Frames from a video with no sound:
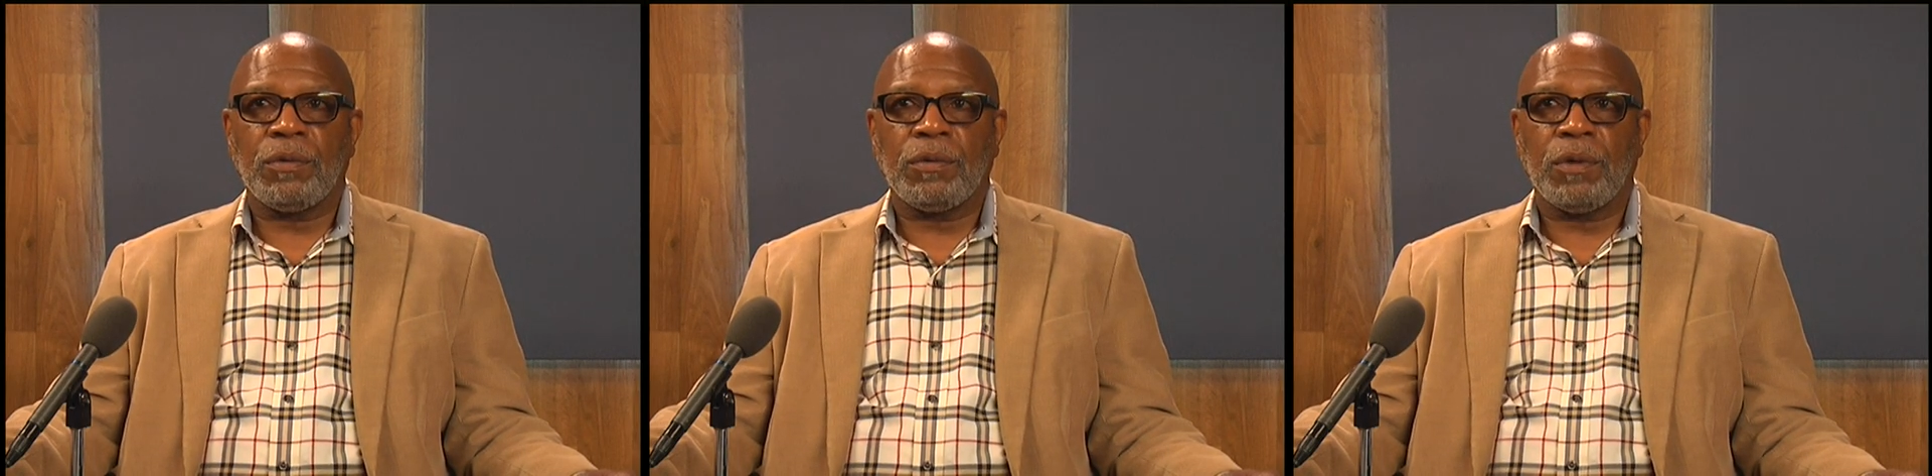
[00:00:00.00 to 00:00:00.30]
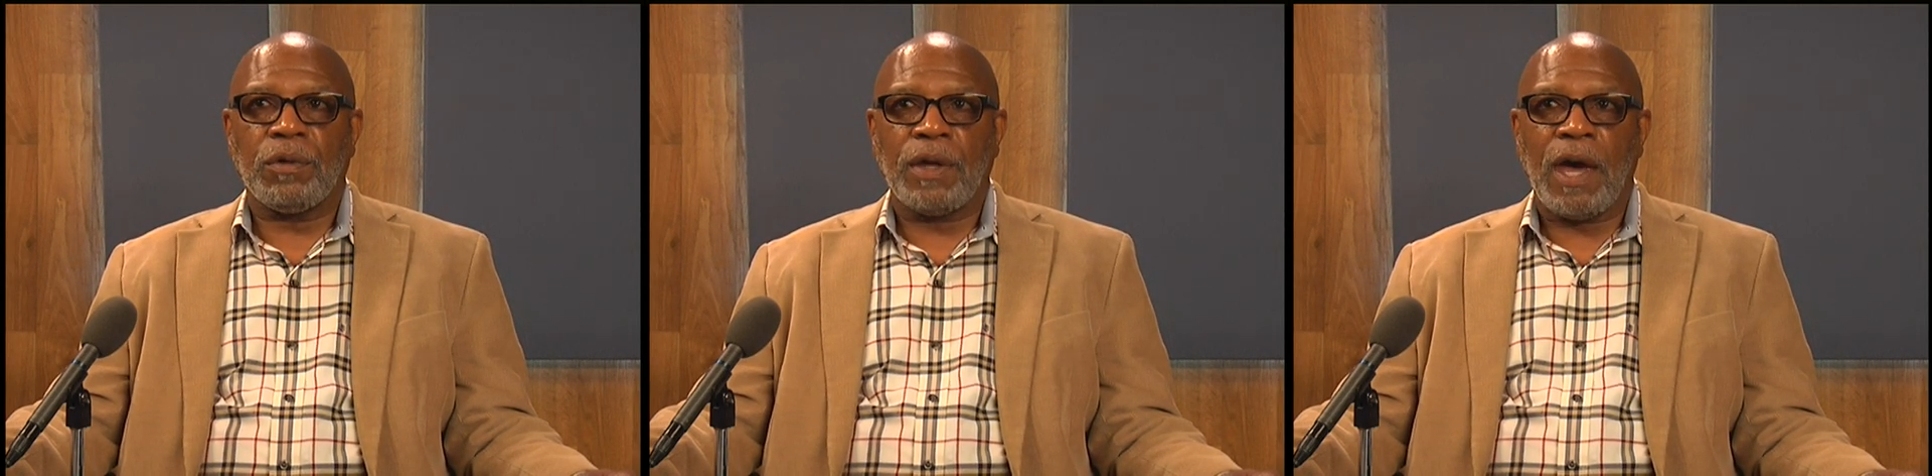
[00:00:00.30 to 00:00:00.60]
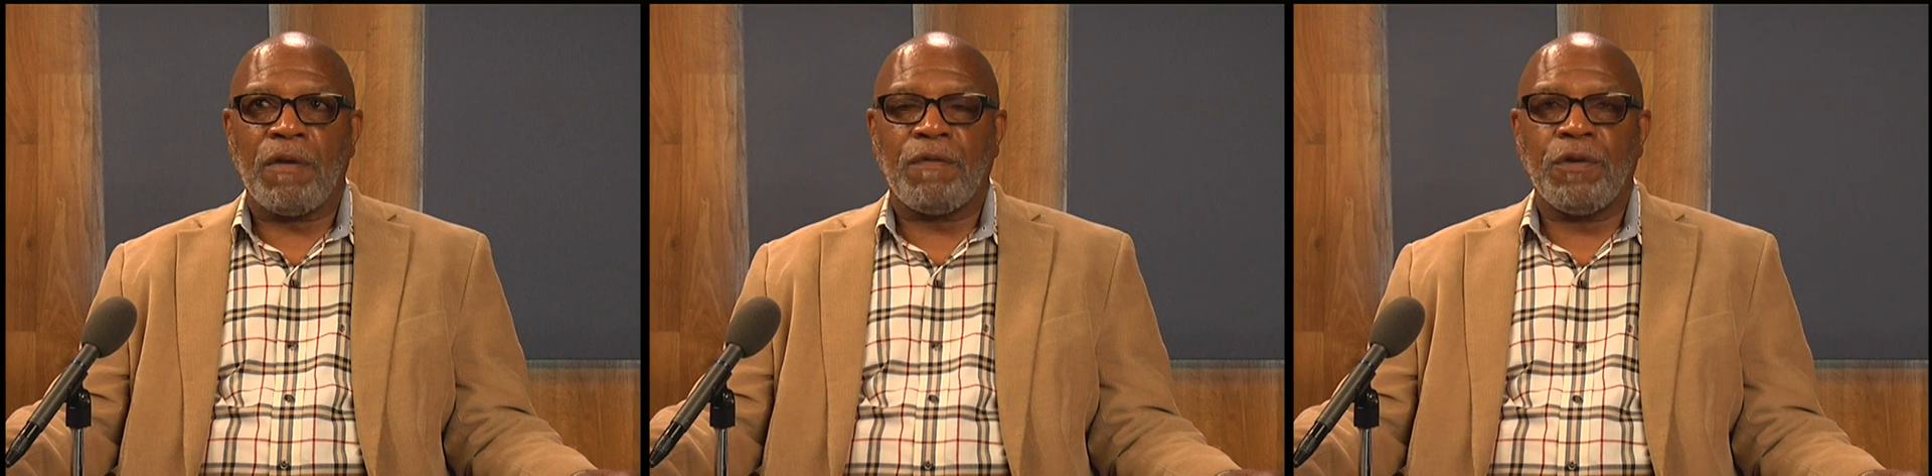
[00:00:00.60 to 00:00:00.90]

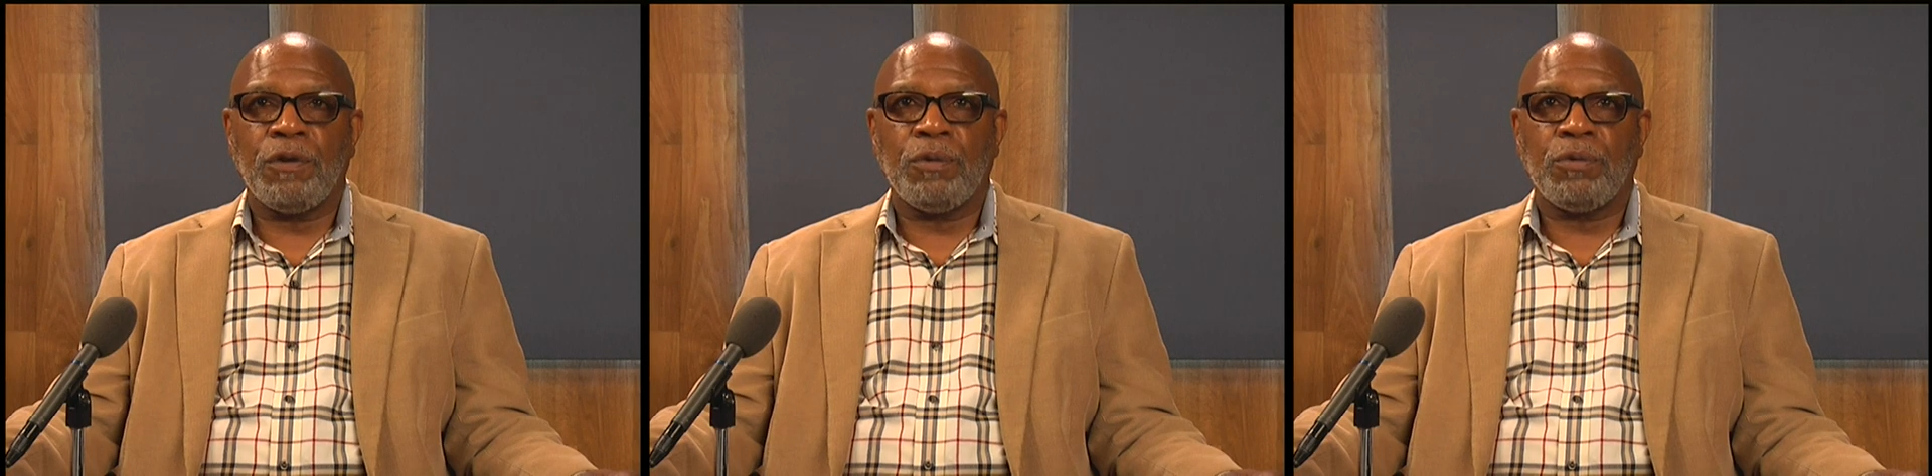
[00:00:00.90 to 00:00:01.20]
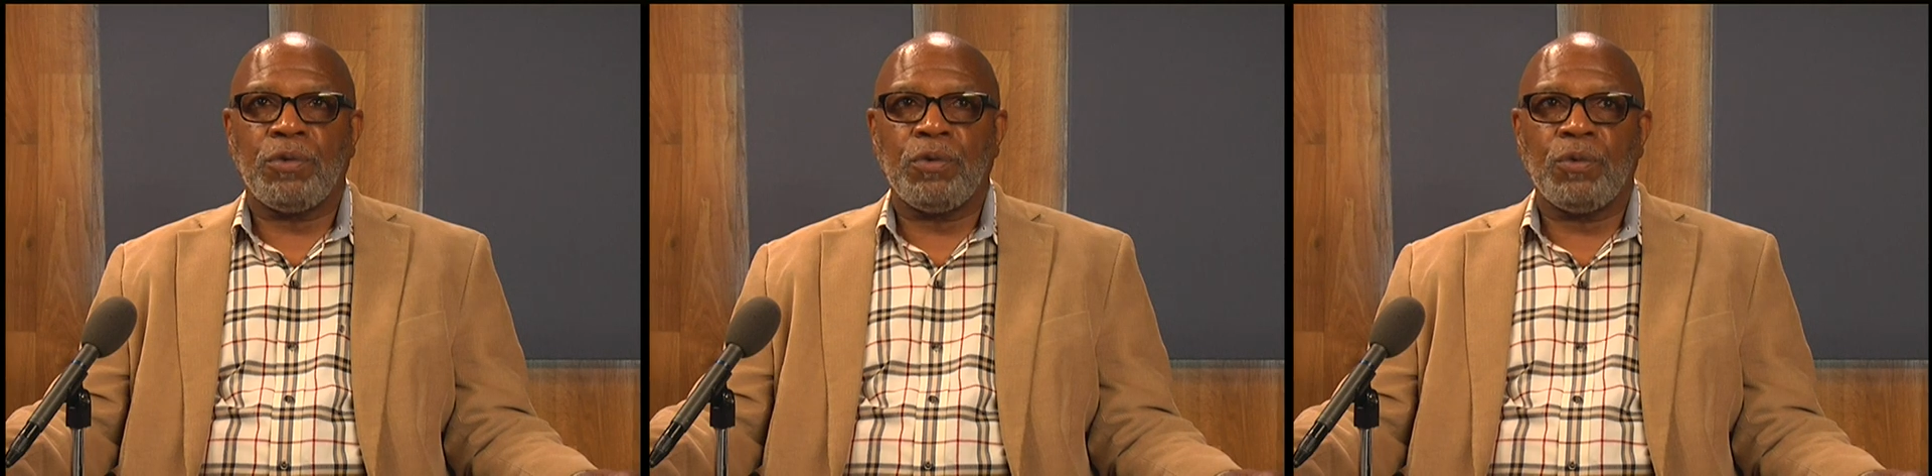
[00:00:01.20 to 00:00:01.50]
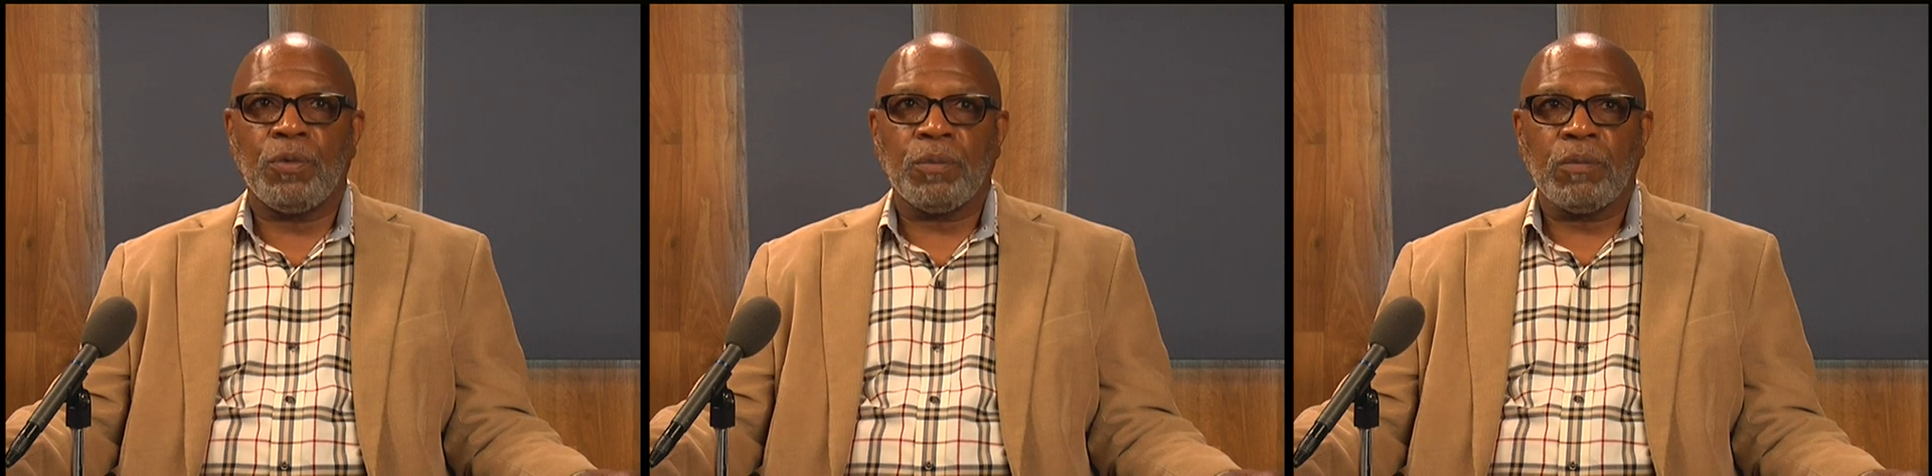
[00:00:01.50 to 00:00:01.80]
designed for you
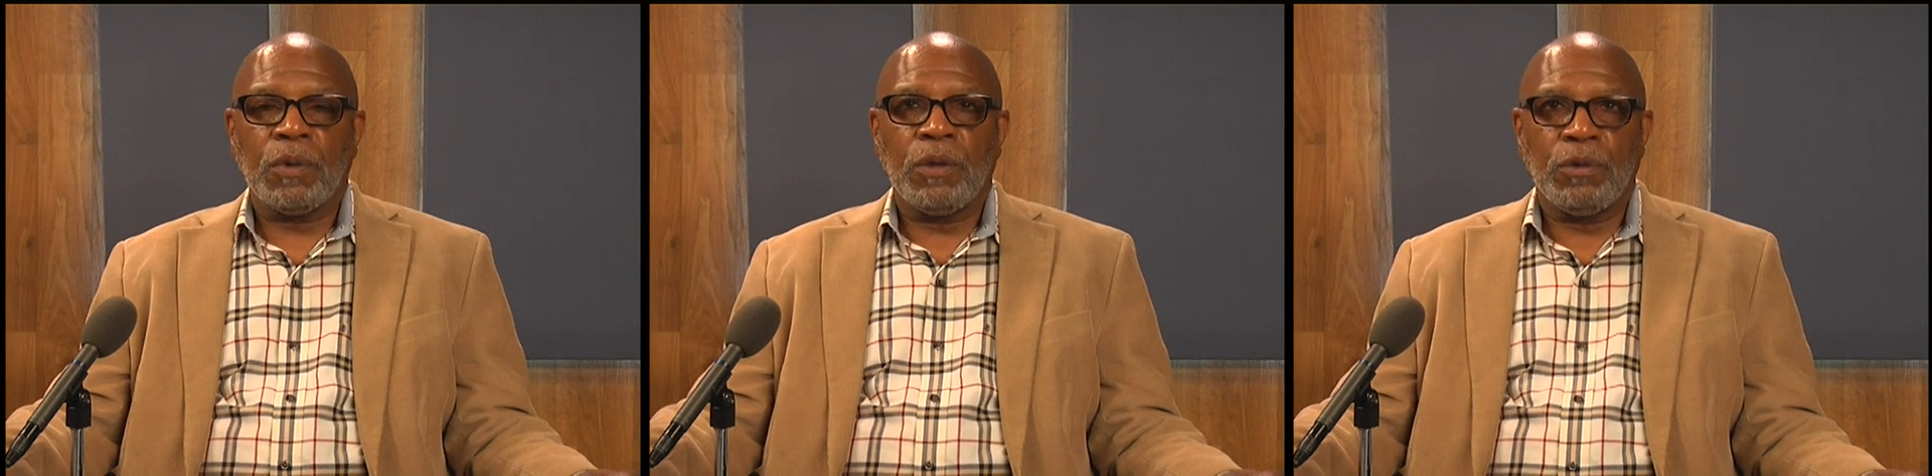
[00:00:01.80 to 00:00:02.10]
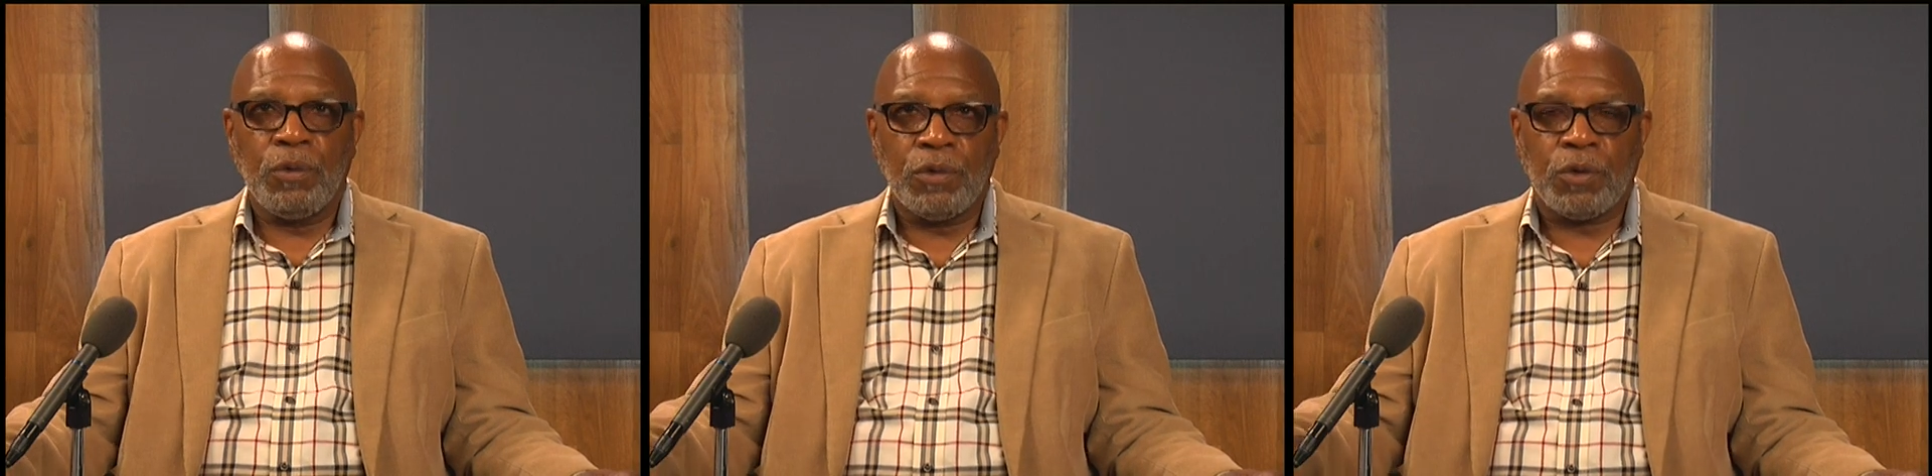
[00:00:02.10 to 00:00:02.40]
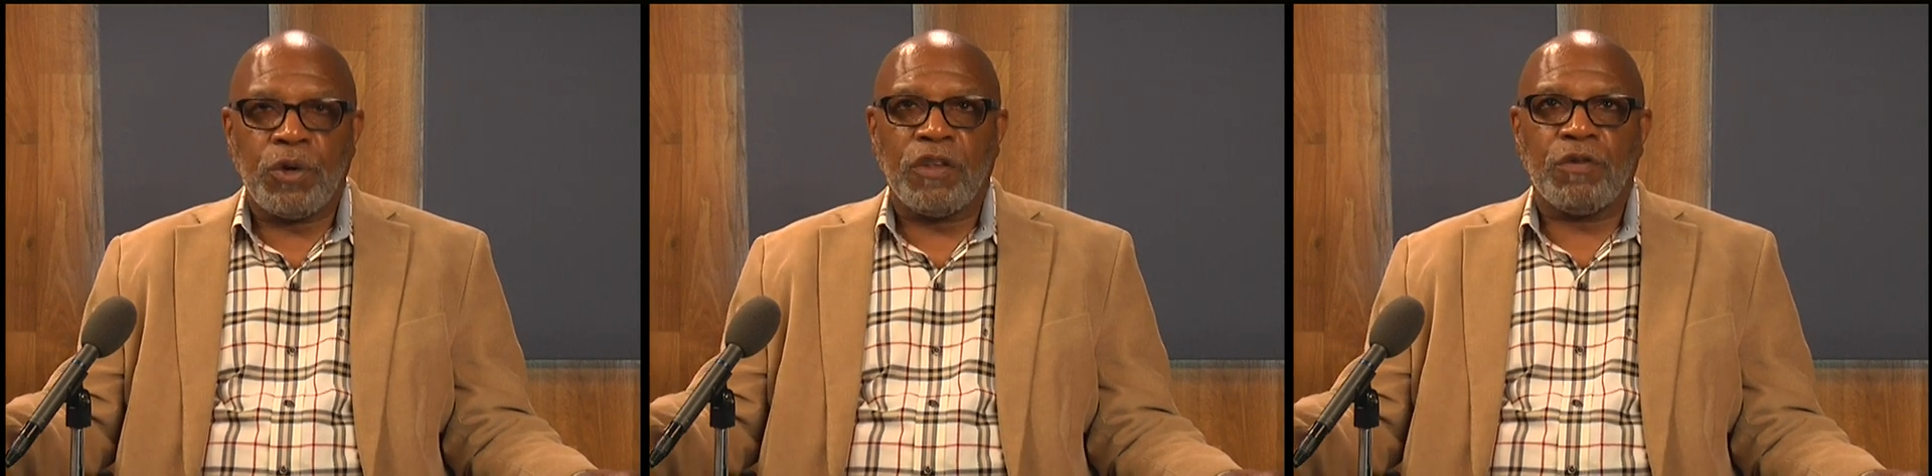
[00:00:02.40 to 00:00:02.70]
to do the
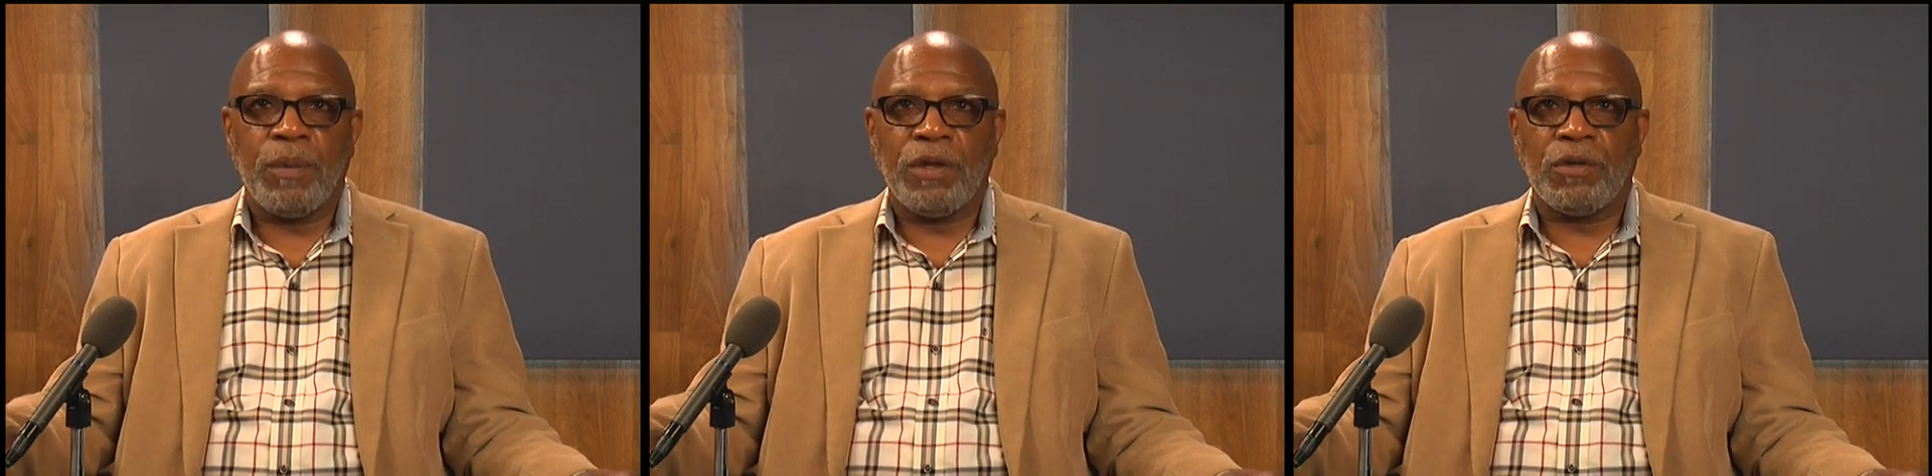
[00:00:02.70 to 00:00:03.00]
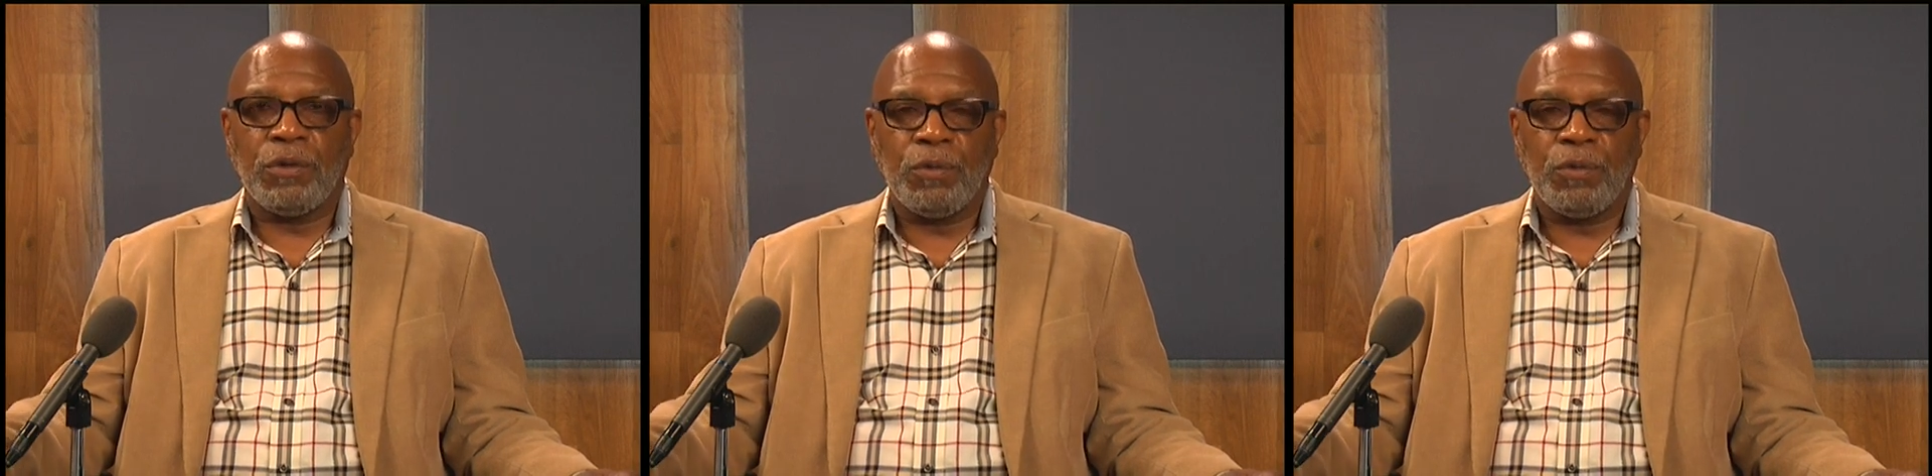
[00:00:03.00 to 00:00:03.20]
transformation,